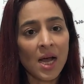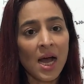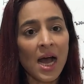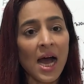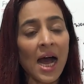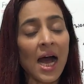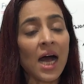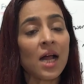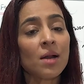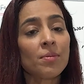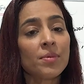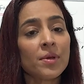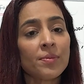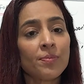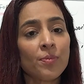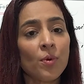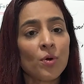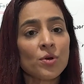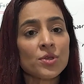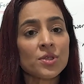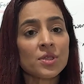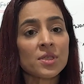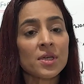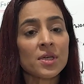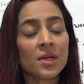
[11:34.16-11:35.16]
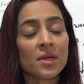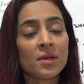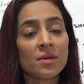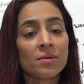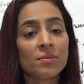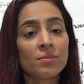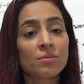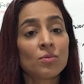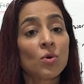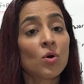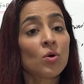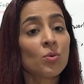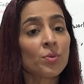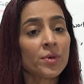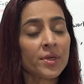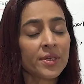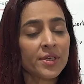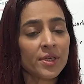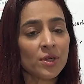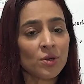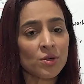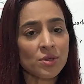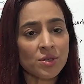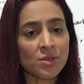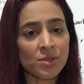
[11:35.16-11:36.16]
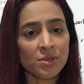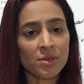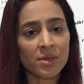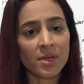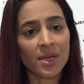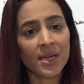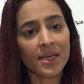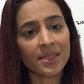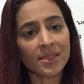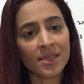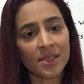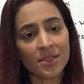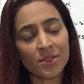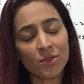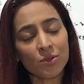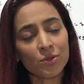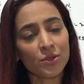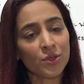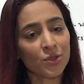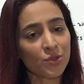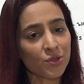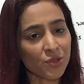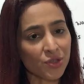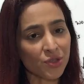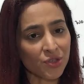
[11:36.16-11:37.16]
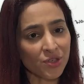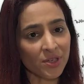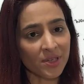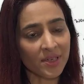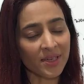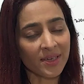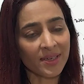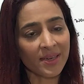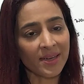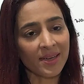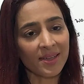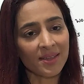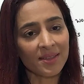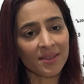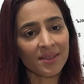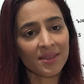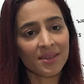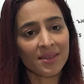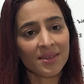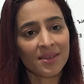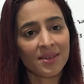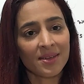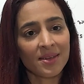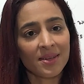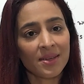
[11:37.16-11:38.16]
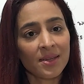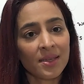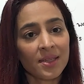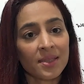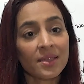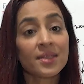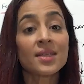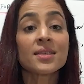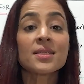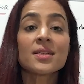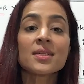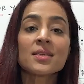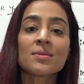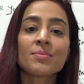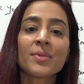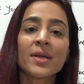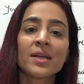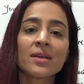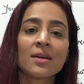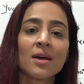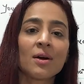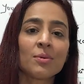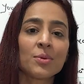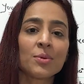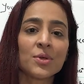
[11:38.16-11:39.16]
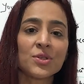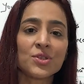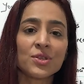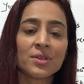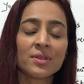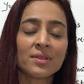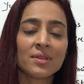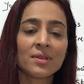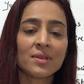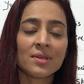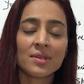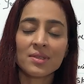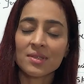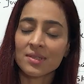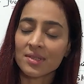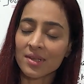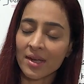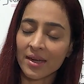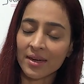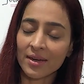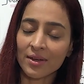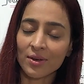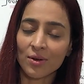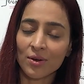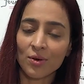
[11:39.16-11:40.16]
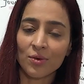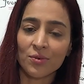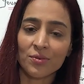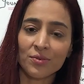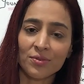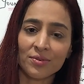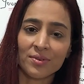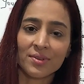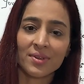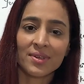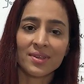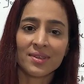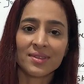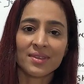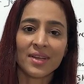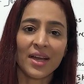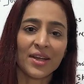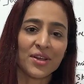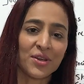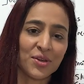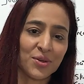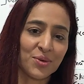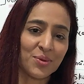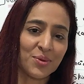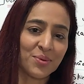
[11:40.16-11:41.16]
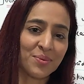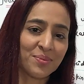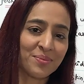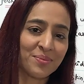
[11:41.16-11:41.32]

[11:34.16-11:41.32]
I'll be posting more videos related to nutrition and health. This is Menka Vijan signing off. Thank you.